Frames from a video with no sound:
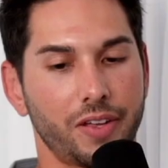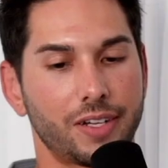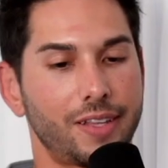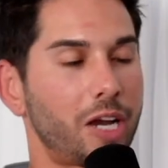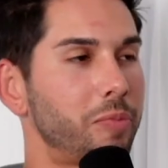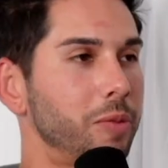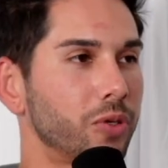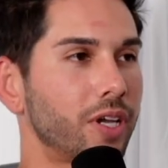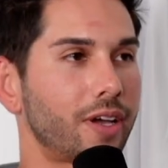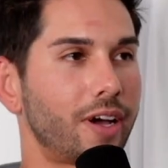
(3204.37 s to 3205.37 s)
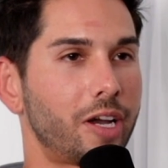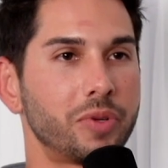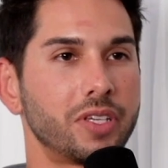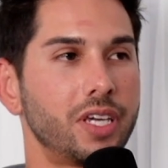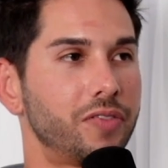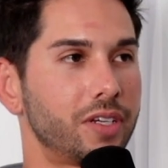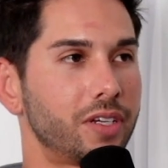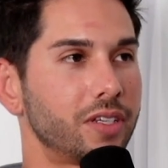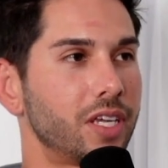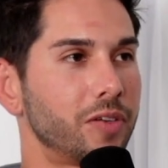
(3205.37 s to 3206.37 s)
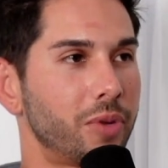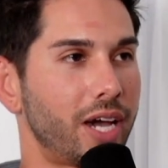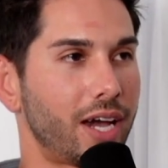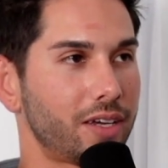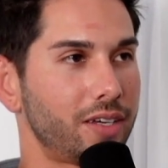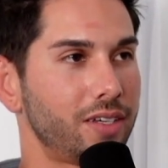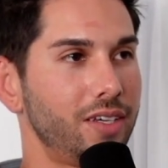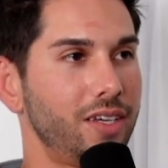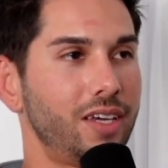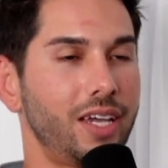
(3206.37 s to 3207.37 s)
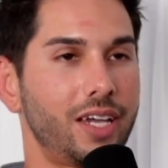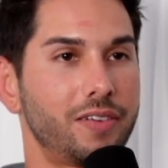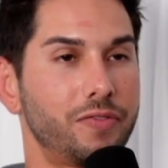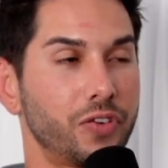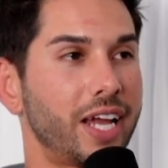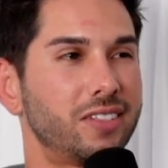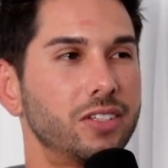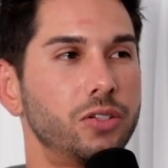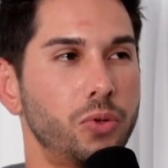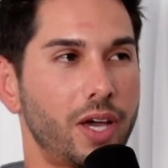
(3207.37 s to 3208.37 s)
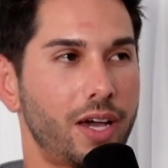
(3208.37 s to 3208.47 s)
a lot of people get caught up in giving and giving back and forget to do that.